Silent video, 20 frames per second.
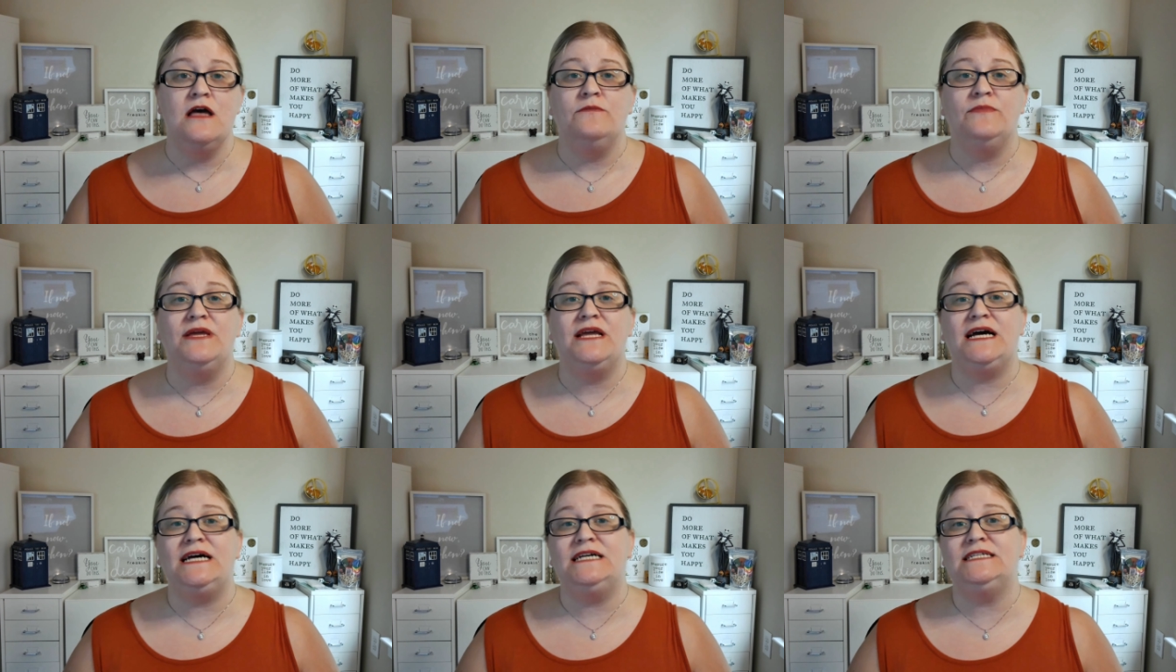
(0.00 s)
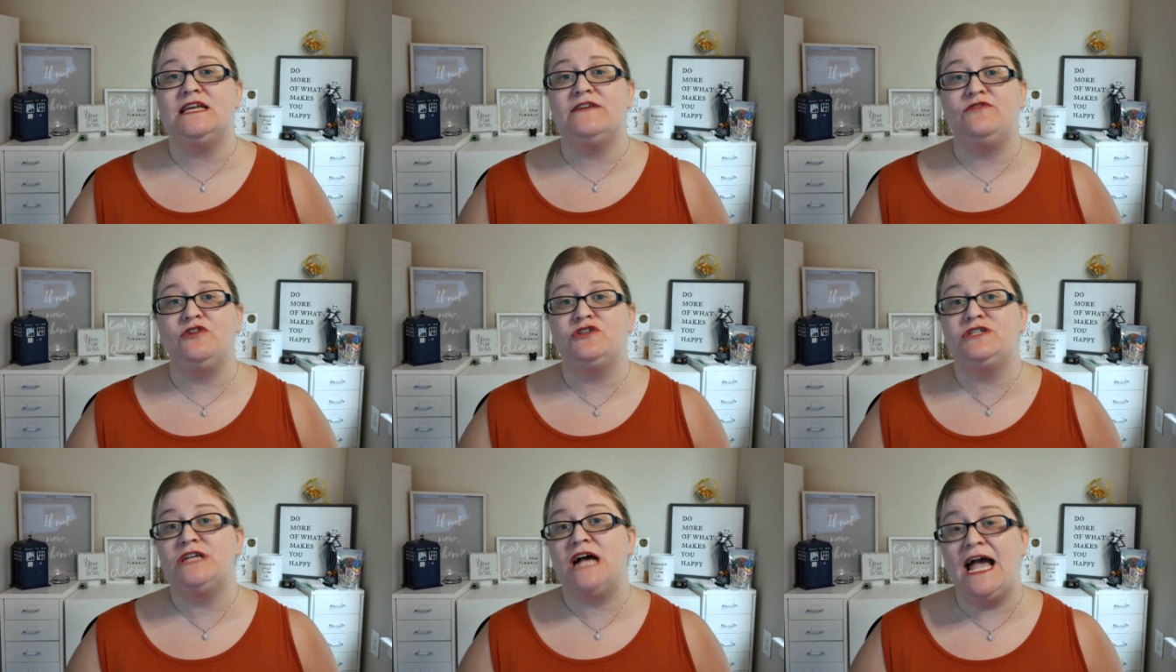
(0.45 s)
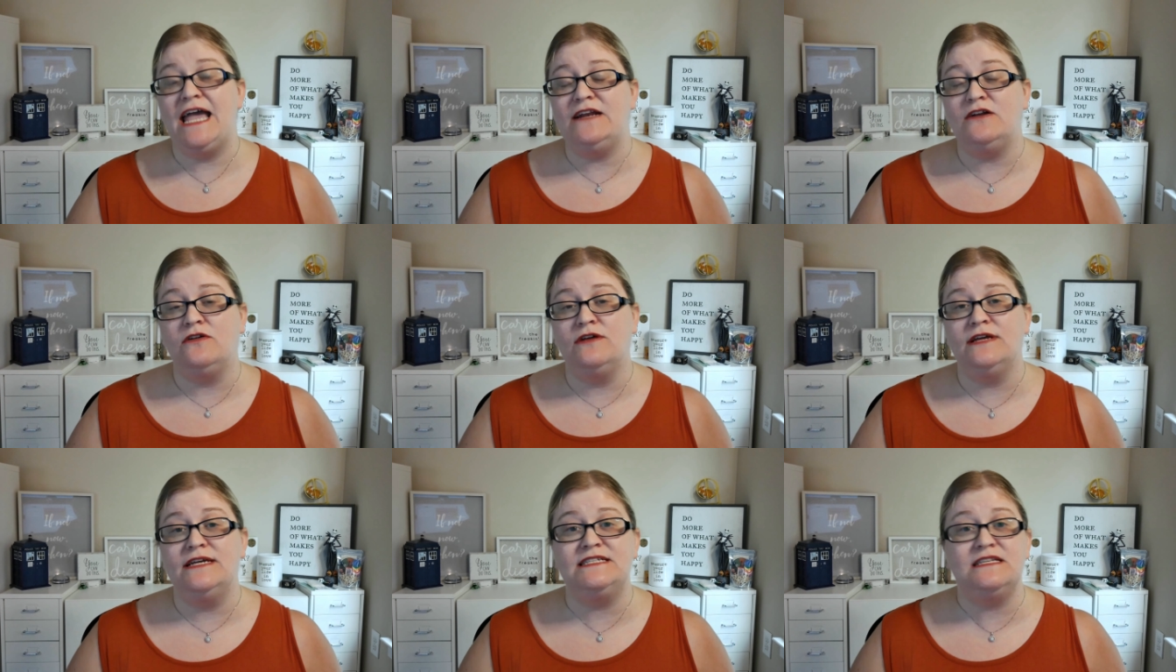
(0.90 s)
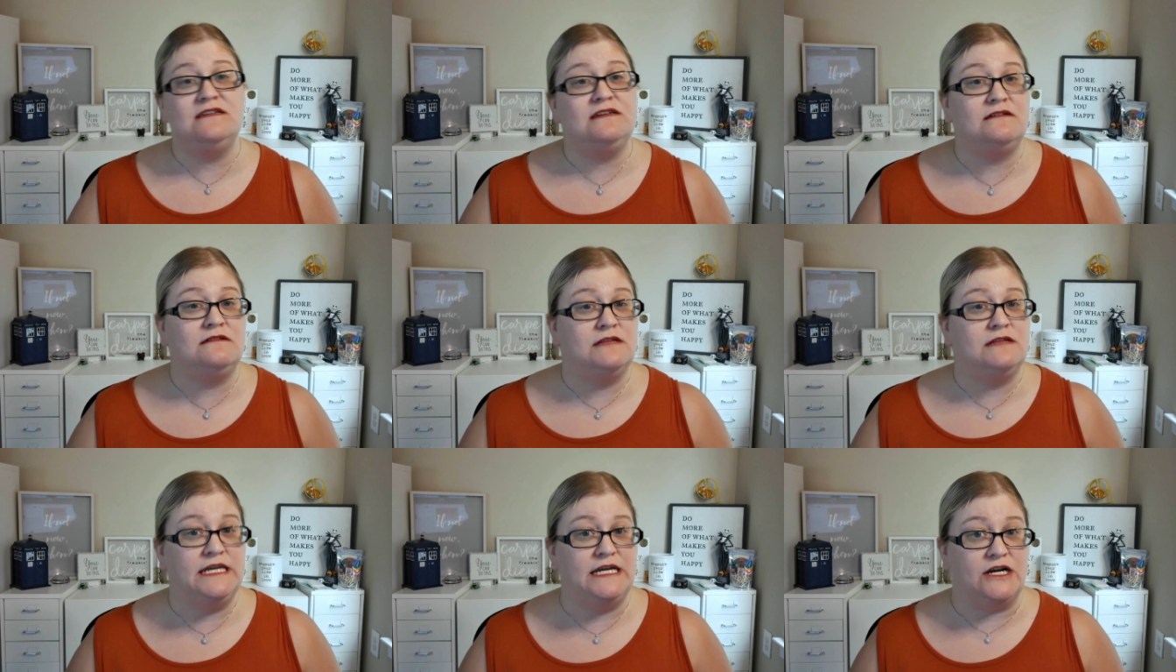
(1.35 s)
Because if your title isn't
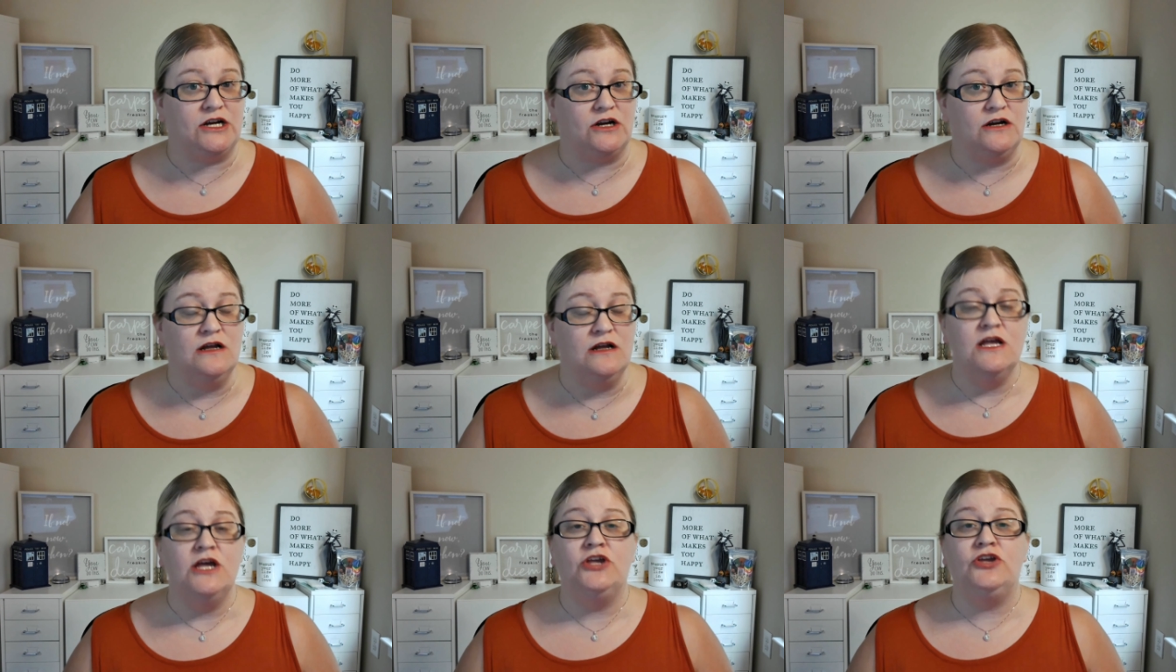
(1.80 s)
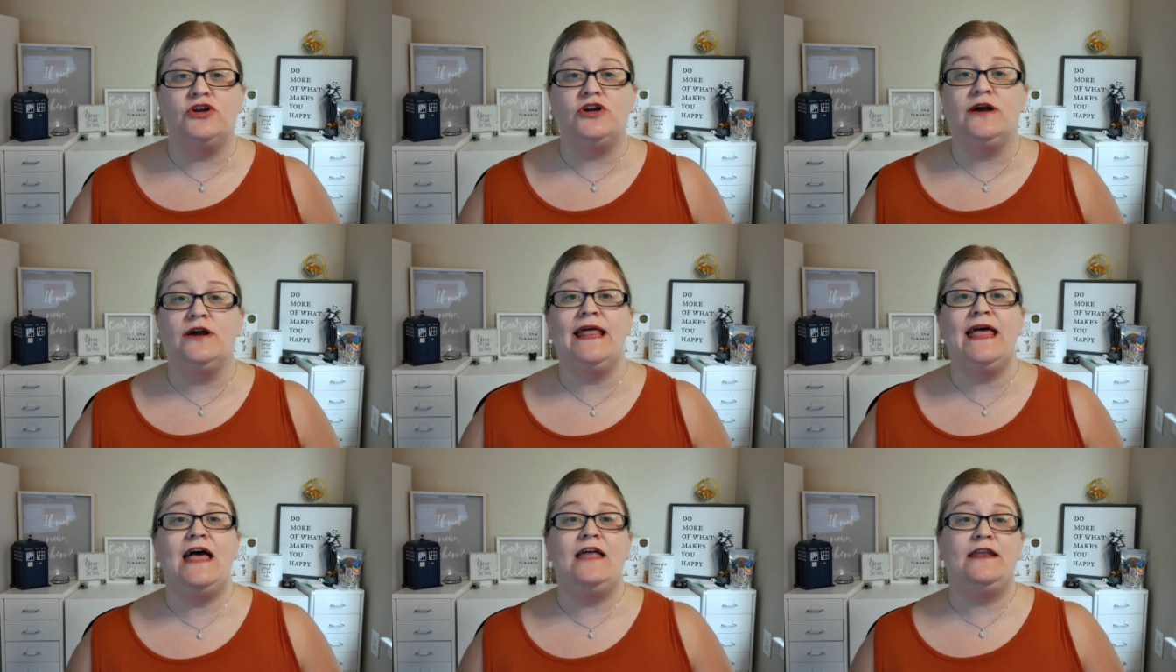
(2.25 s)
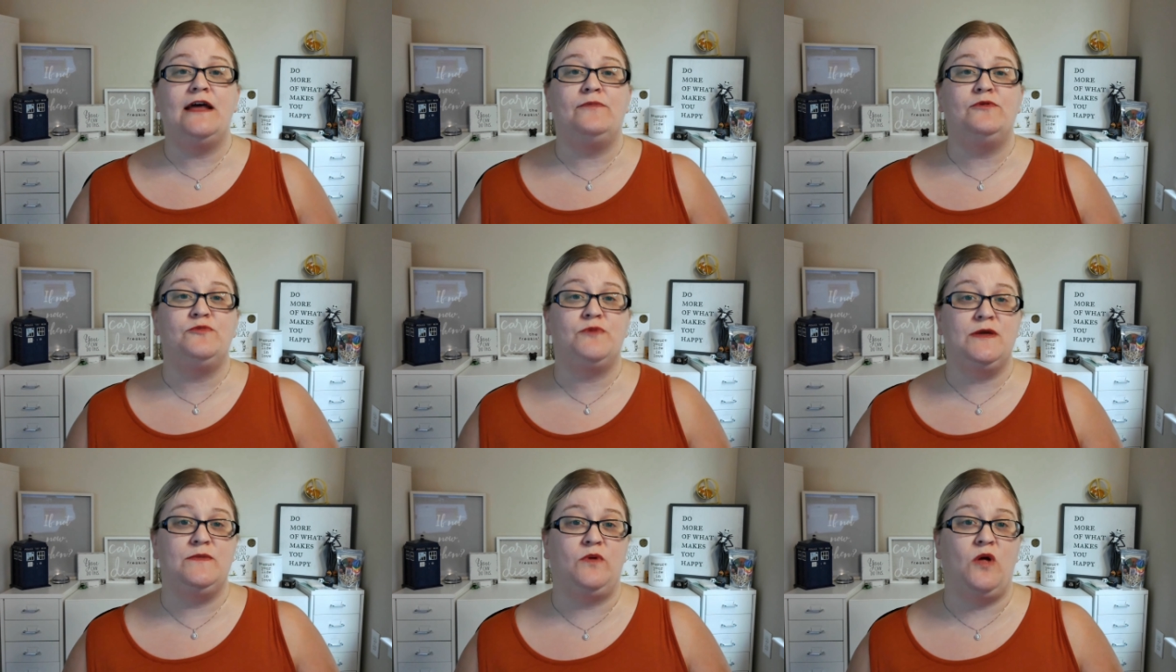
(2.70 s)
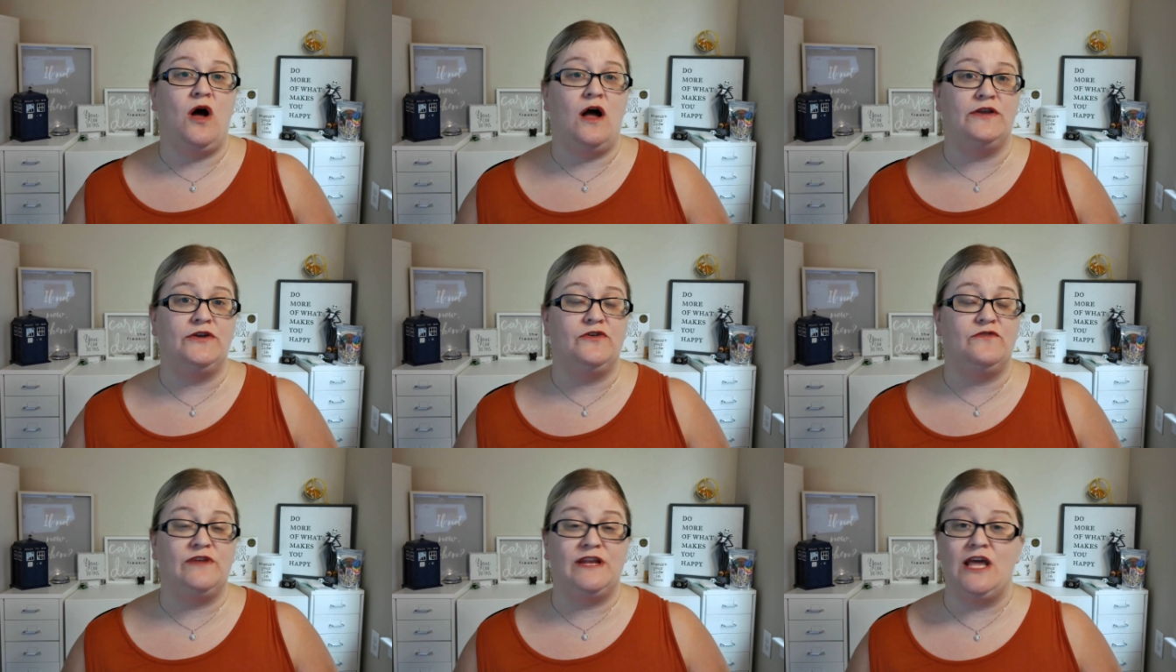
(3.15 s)
clear, you're going to end up with people
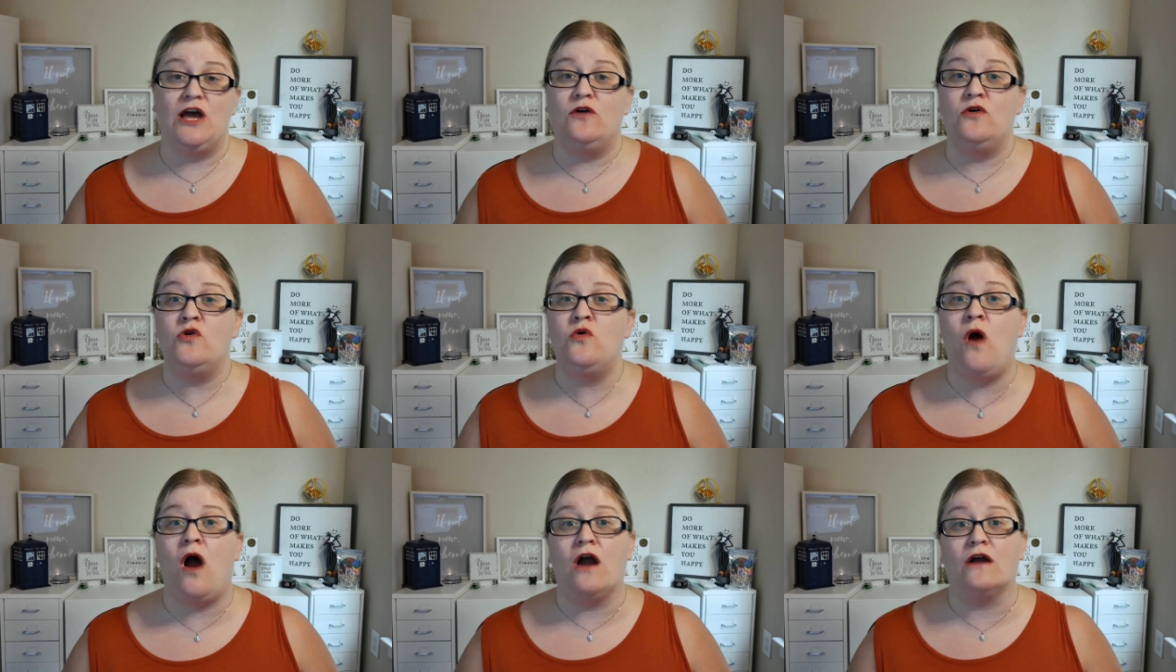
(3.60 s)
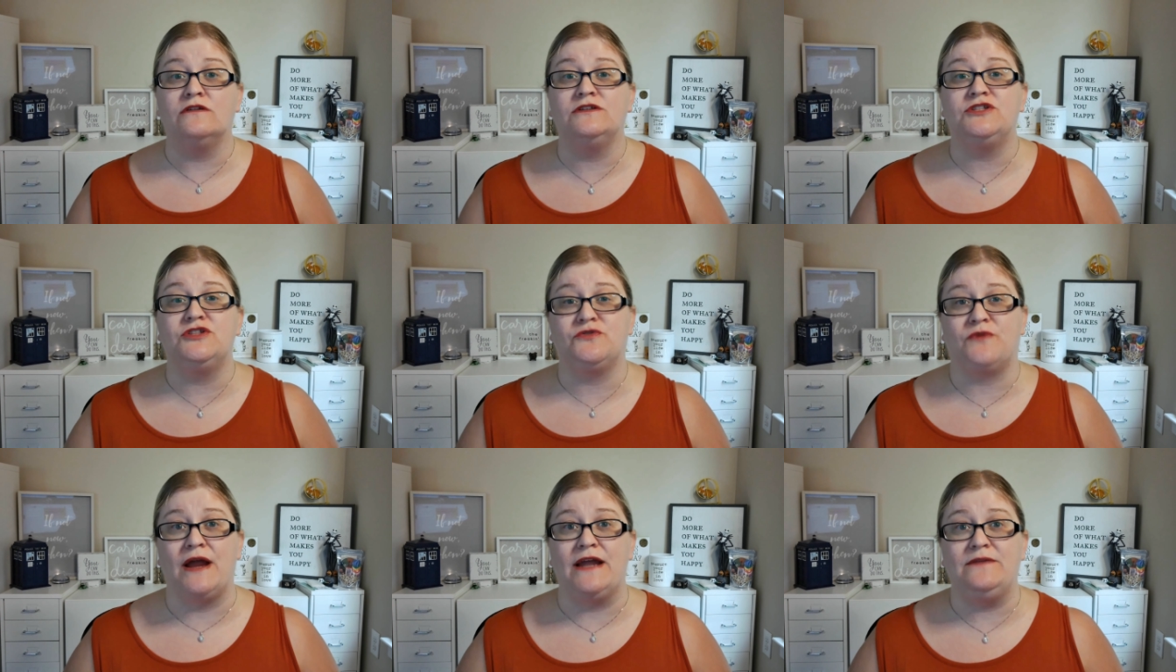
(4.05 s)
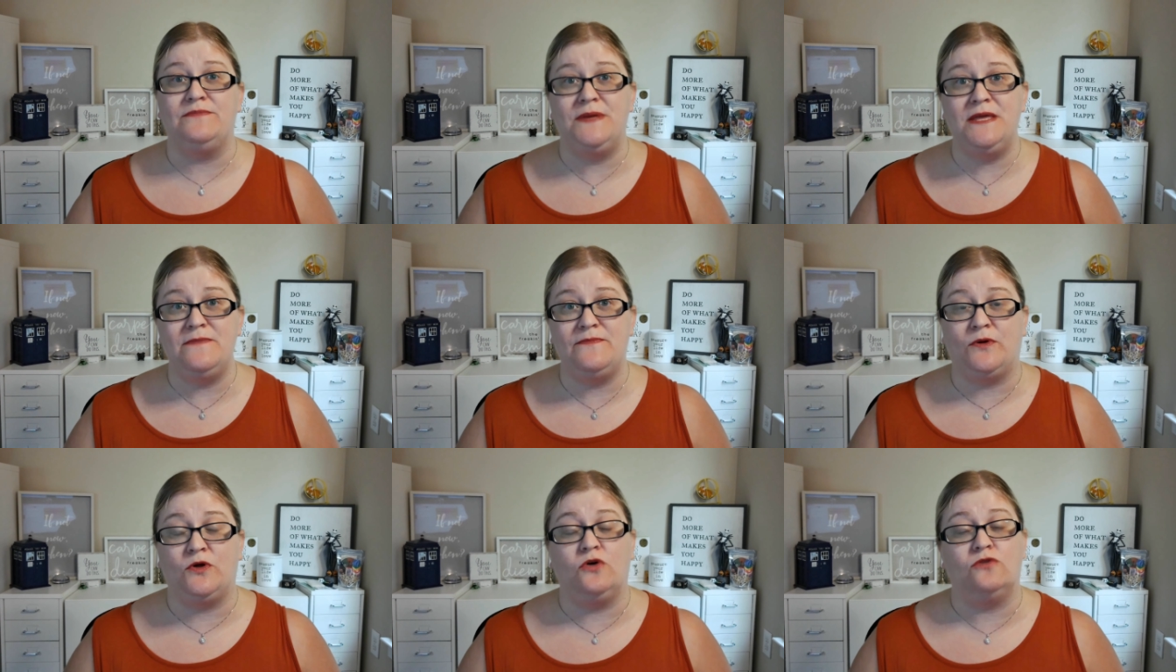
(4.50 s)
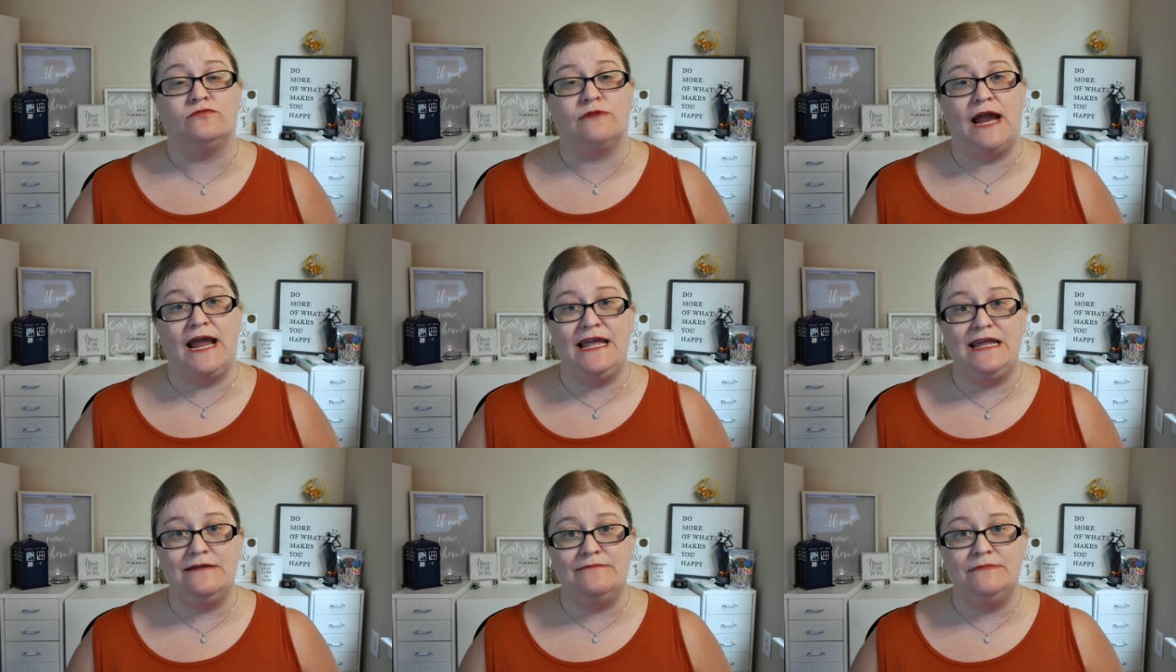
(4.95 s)
on your video who aren't the right people,
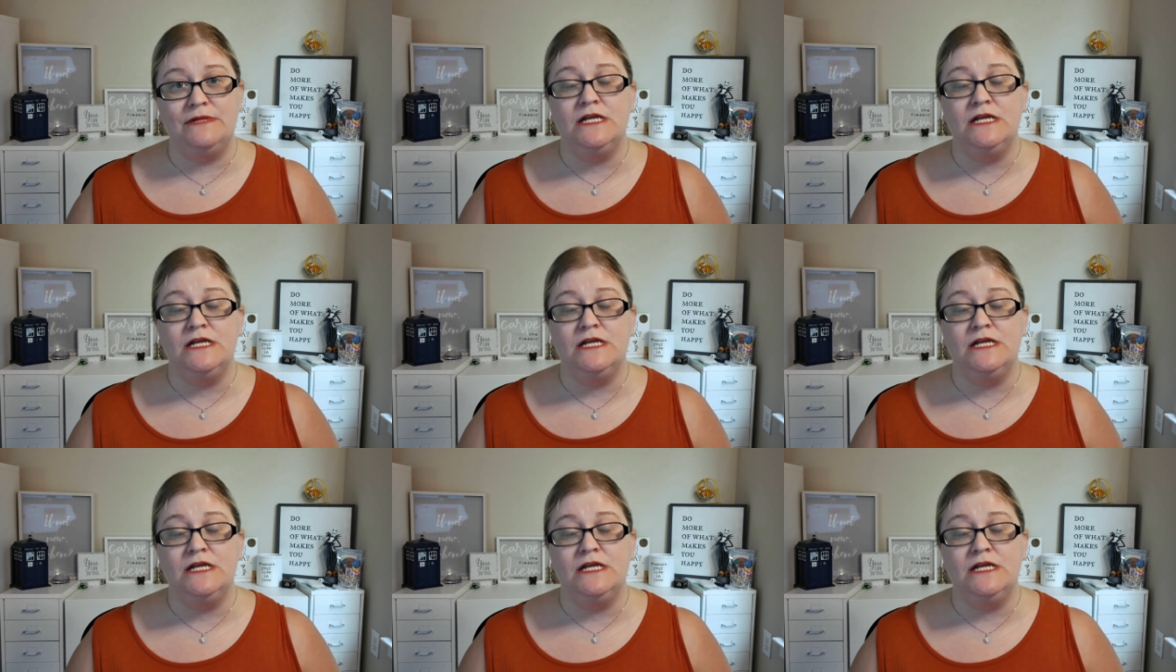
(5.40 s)
right?